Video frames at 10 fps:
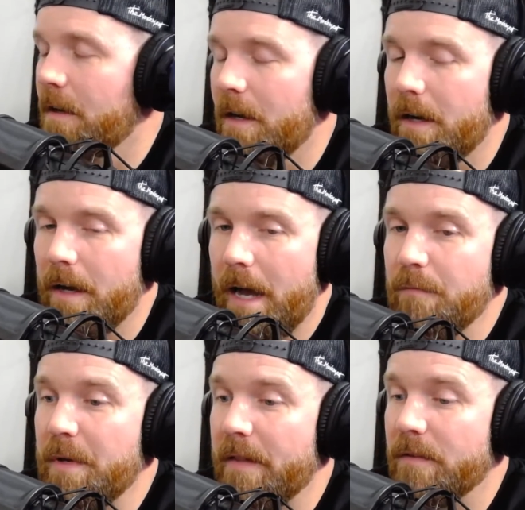
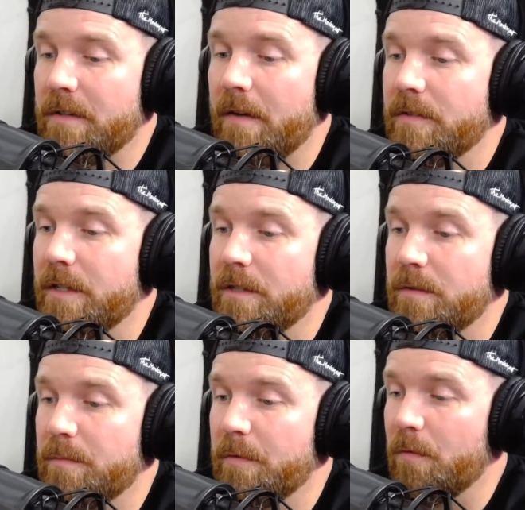I've been in those
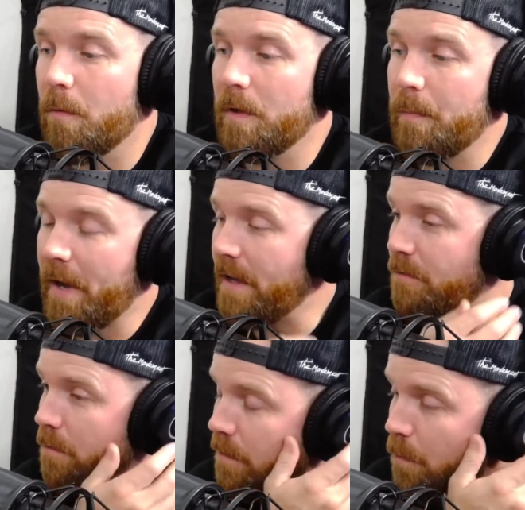conversations before in the past
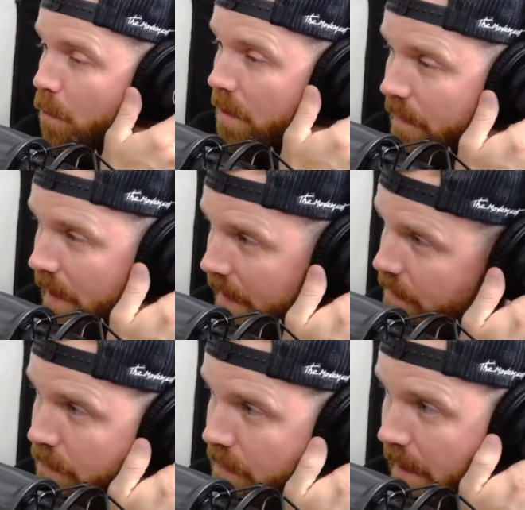where it was more on the
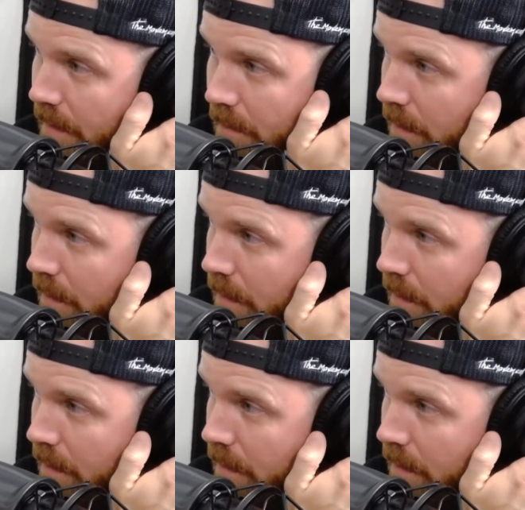financial side,